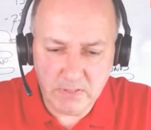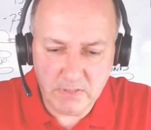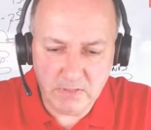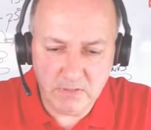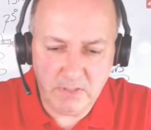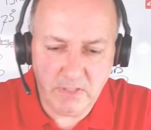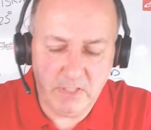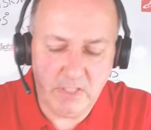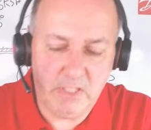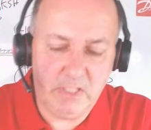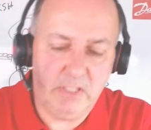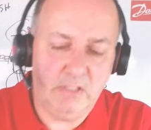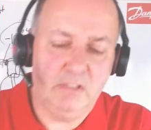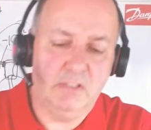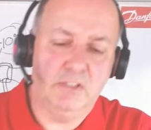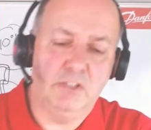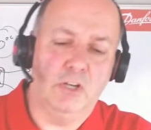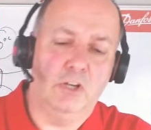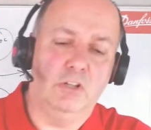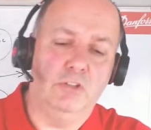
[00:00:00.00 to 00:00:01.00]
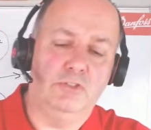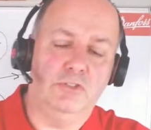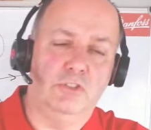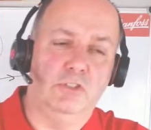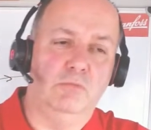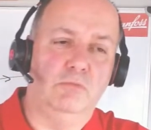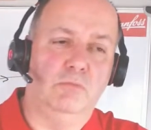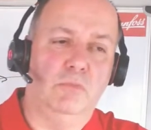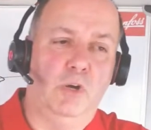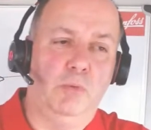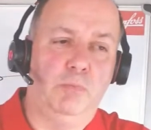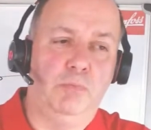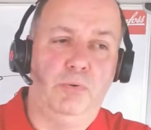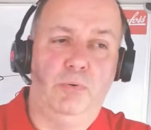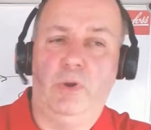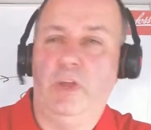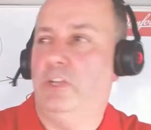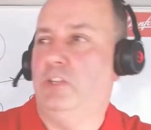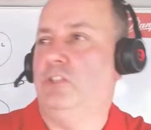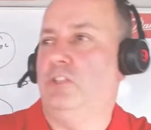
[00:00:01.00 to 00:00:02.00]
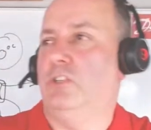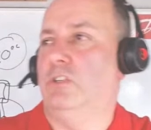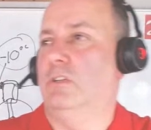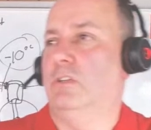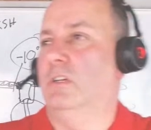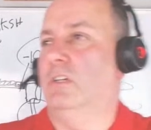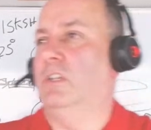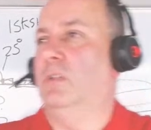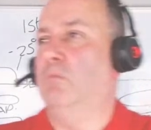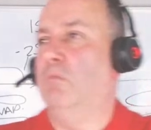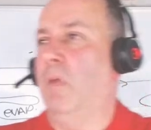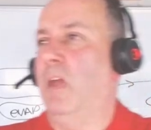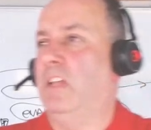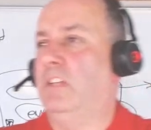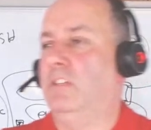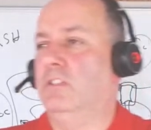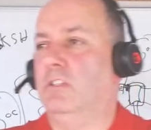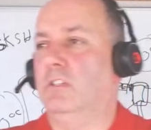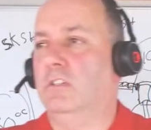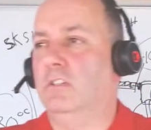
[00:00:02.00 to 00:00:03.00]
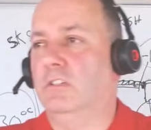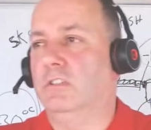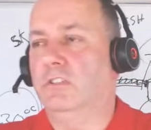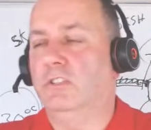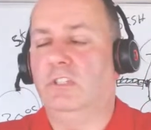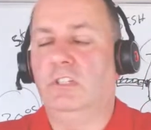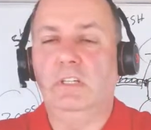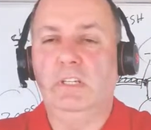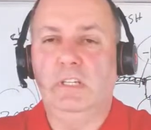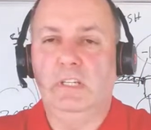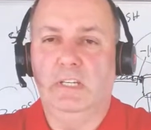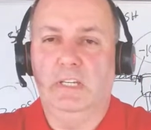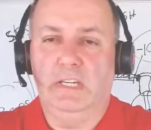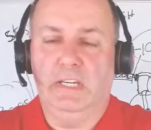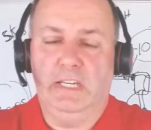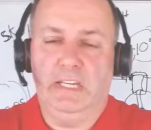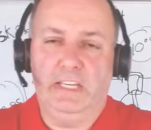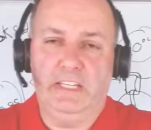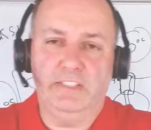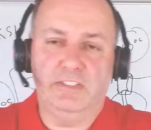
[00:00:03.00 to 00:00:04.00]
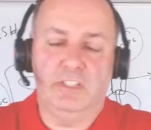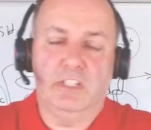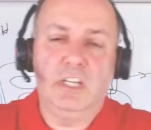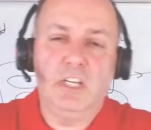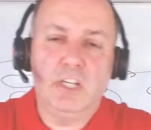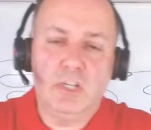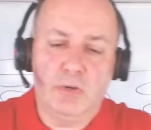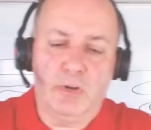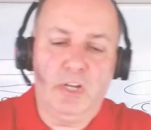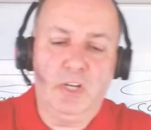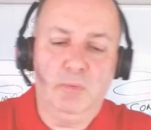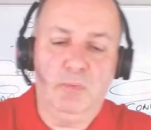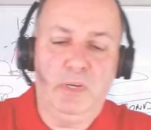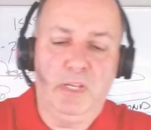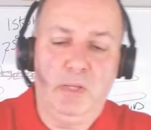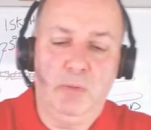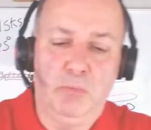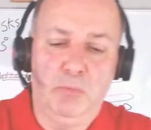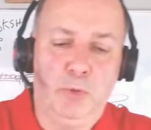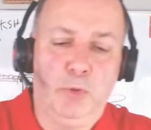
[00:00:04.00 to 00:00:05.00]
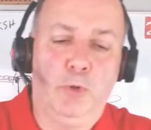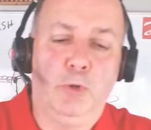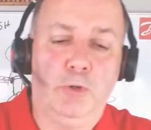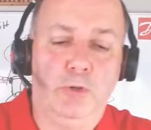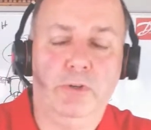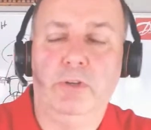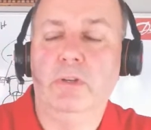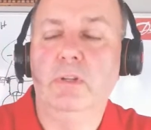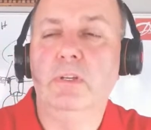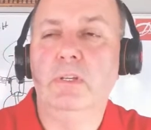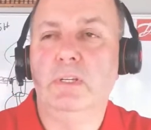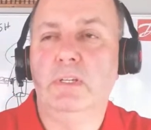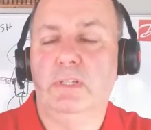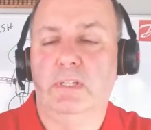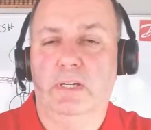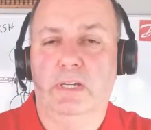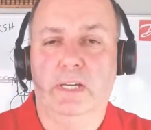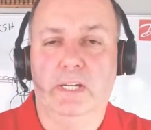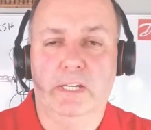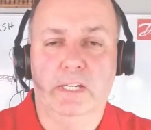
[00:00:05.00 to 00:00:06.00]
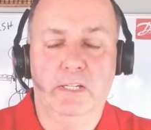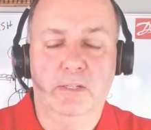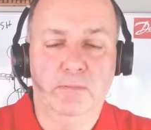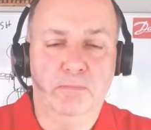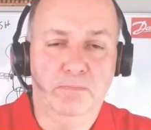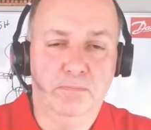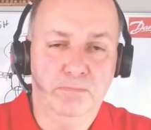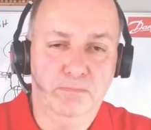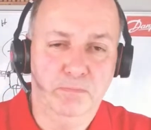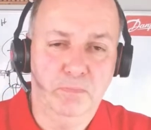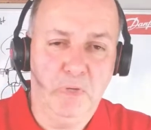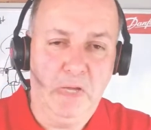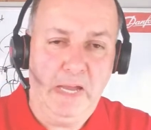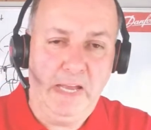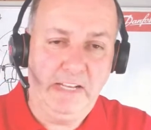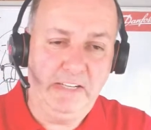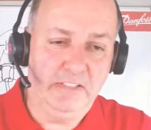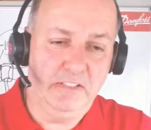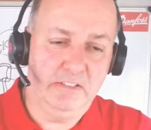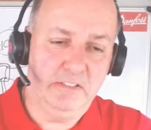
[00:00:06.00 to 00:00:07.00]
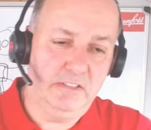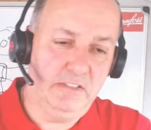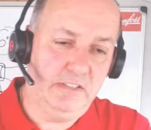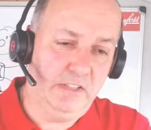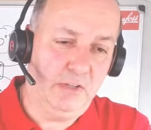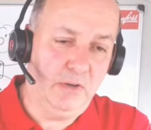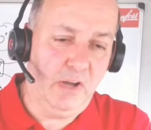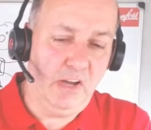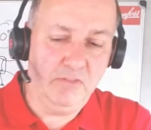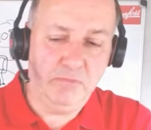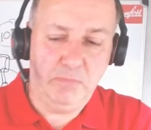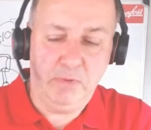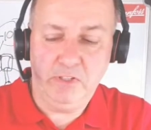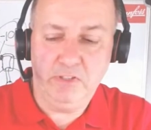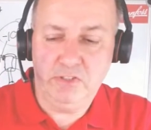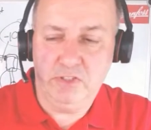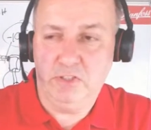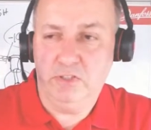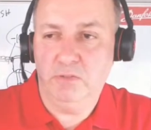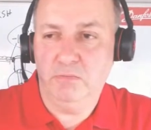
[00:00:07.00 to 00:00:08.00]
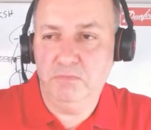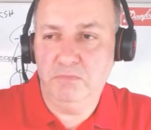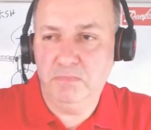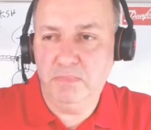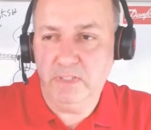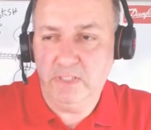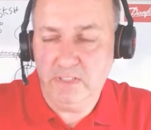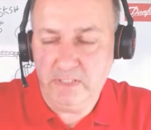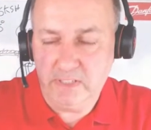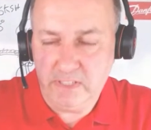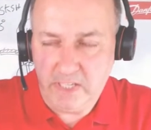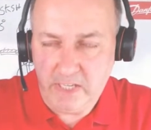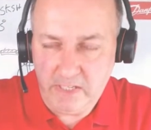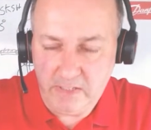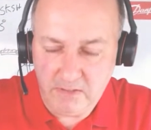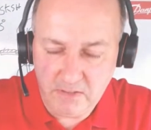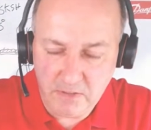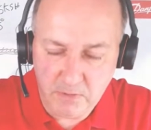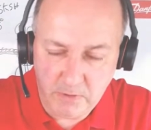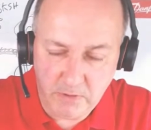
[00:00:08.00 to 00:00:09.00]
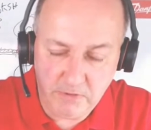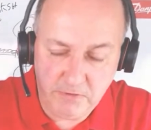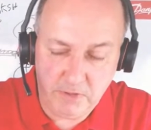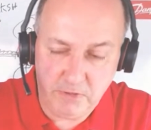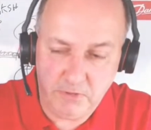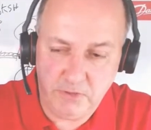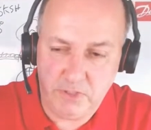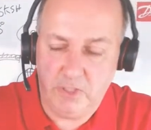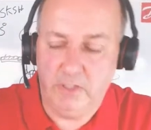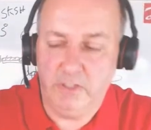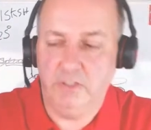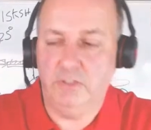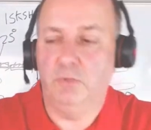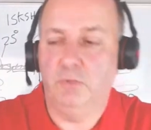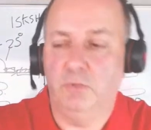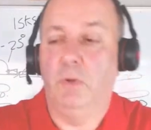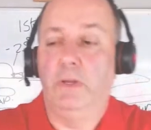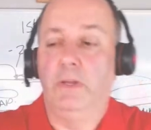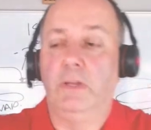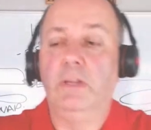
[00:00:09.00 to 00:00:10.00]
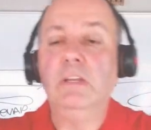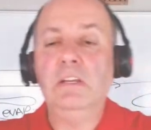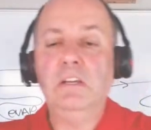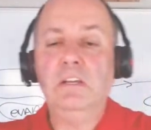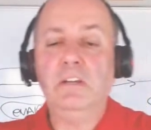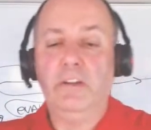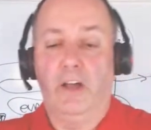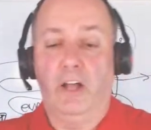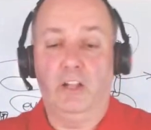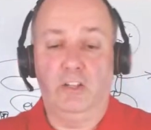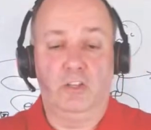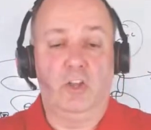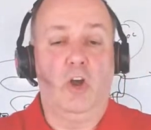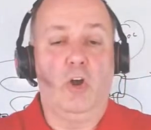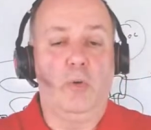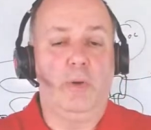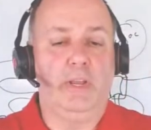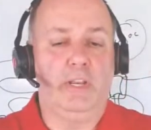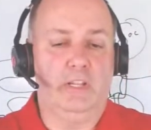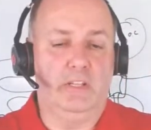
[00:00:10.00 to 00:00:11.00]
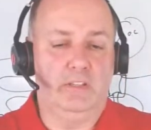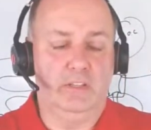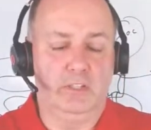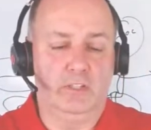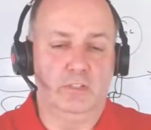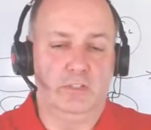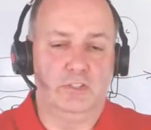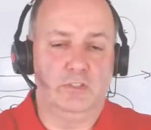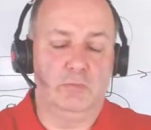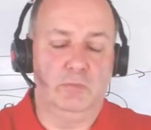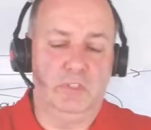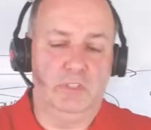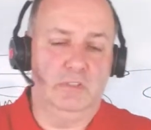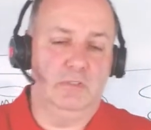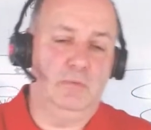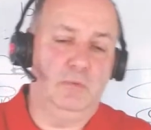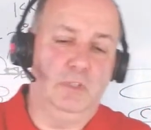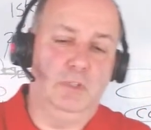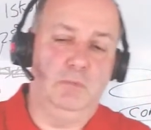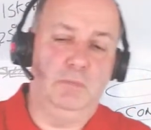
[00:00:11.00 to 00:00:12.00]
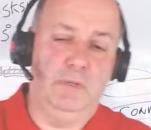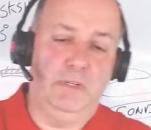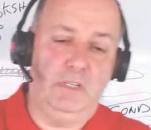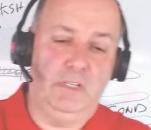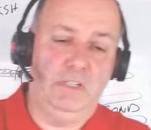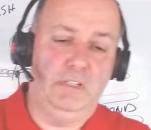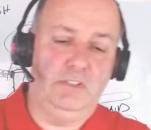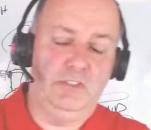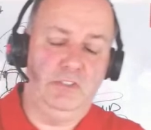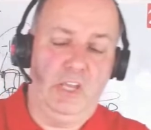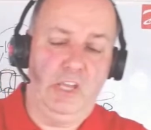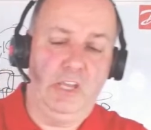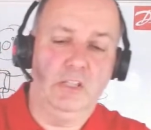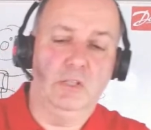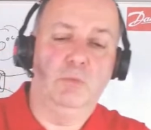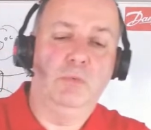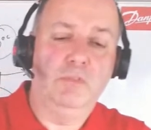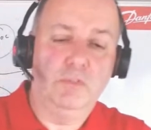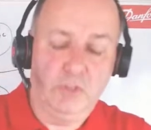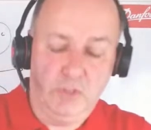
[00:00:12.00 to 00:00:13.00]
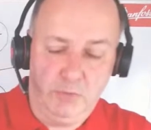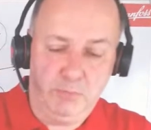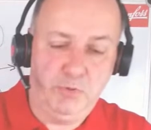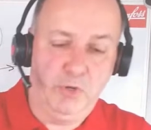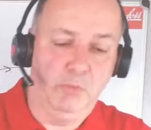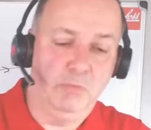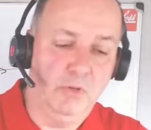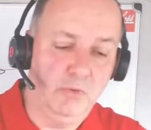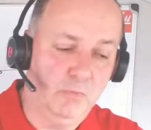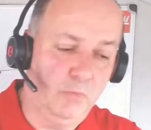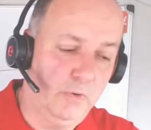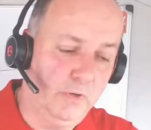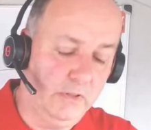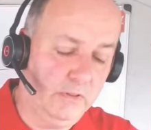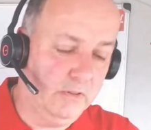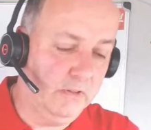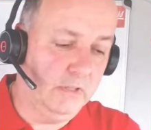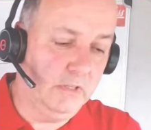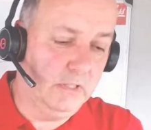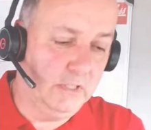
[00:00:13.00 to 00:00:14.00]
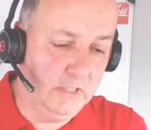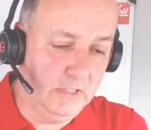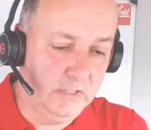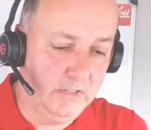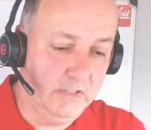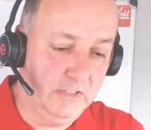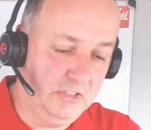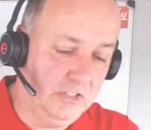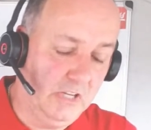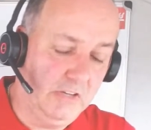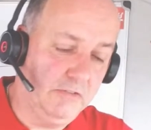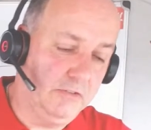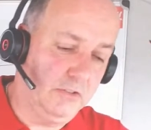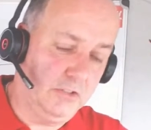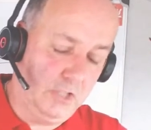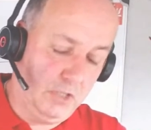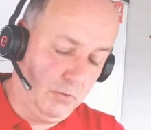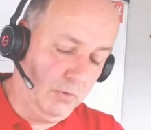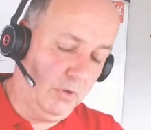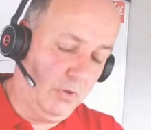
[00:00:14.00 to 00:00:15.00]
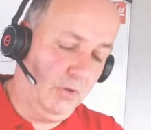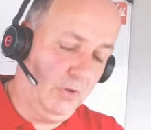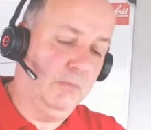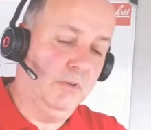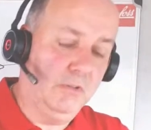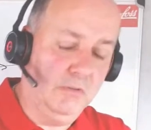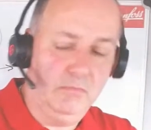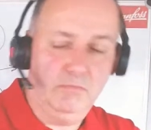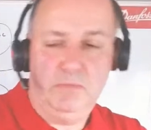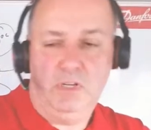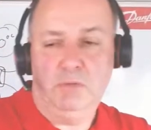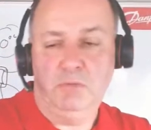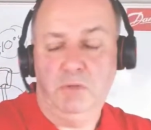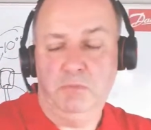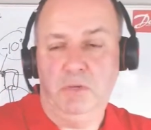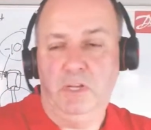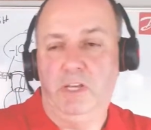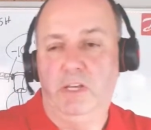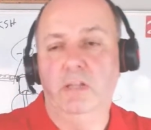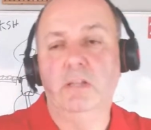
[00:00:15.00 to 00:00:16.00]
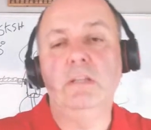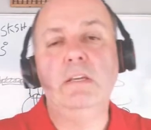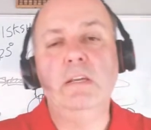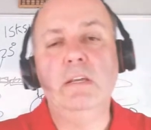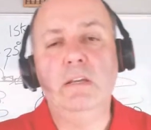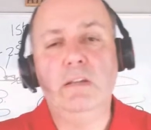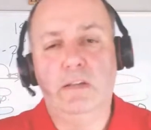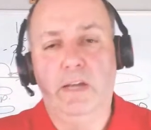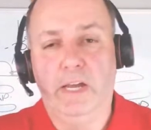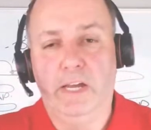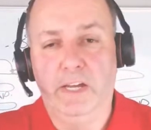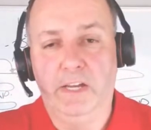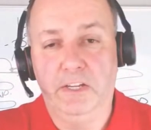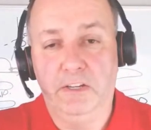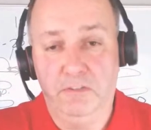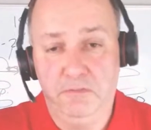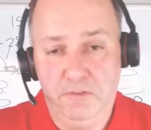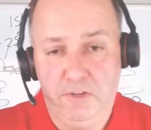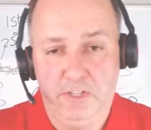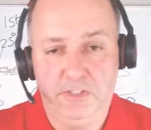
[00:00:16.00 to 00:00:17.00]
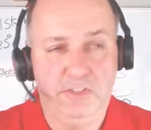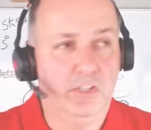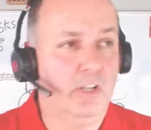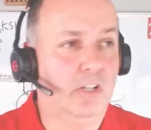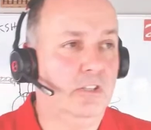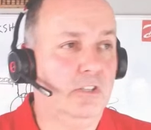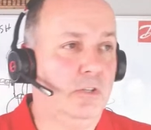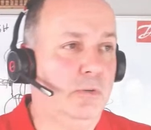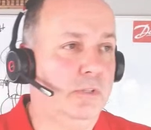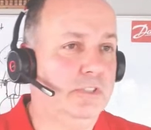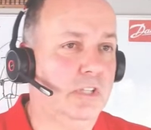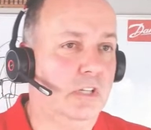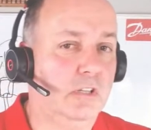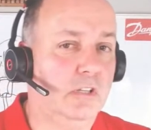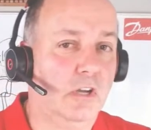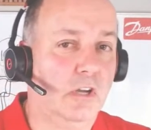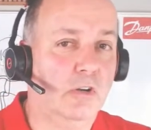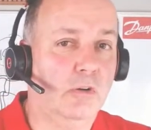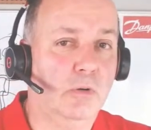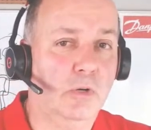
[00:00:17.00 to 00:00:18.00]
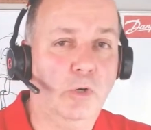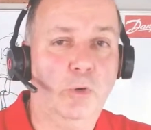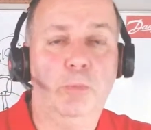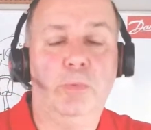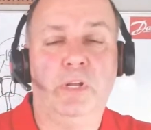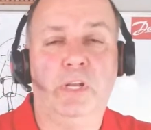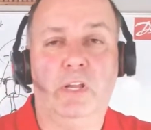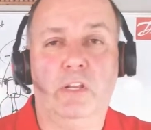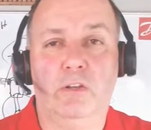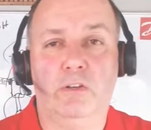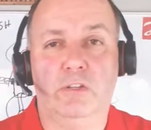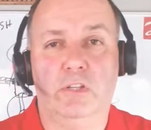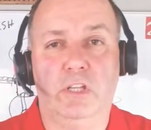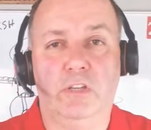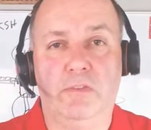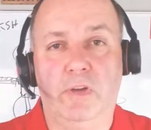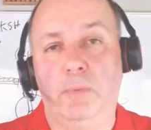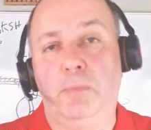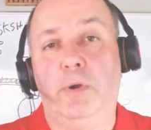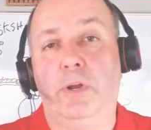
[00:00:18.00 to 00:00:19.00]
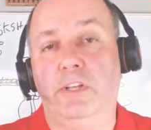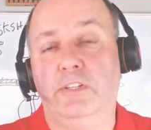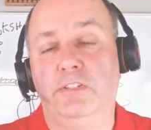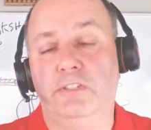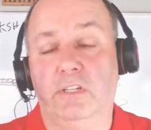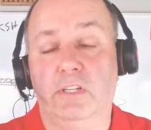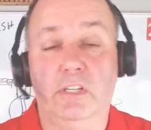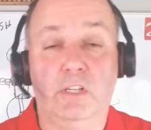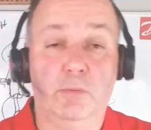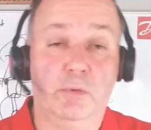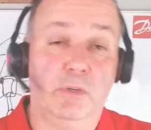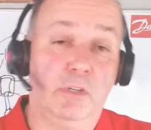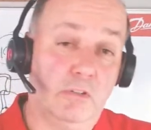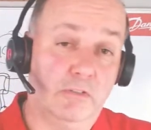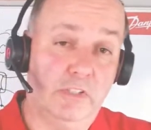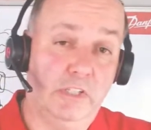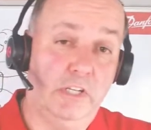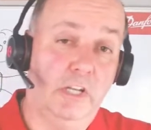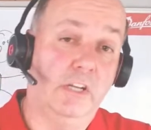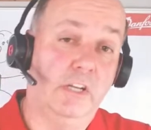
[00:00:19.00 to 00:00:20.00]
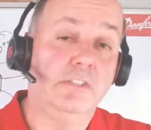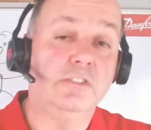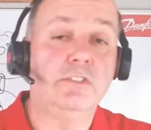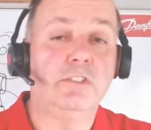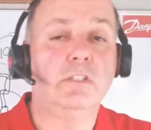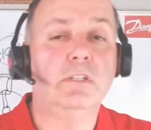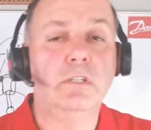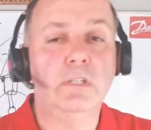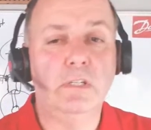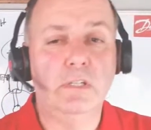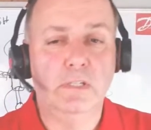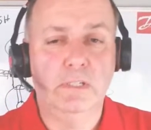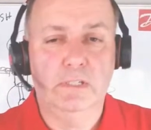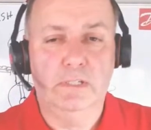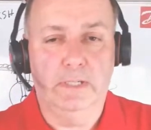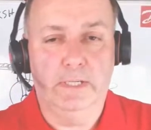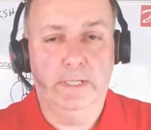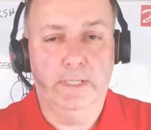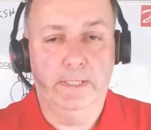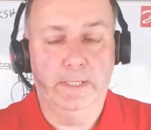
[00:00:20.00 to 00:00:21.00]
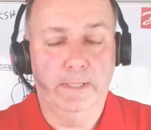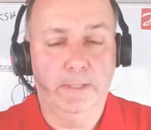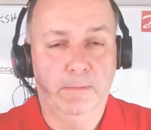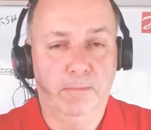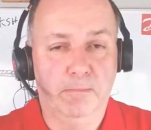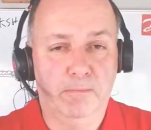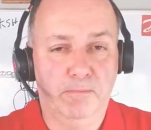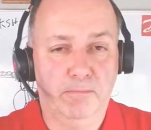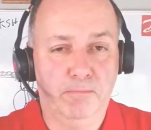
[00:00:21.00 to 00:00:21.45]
the cold room operation and the maintenance is incredibly important. And, I've been to, again, quite a few sites where I'll go in and the customer will be saying that we've got a problem with this Danfoss equipment, blah, blah, blah. And the first thing I'll do is I'll go up and I'll look at the evaporator and it'll be covered in ice. Or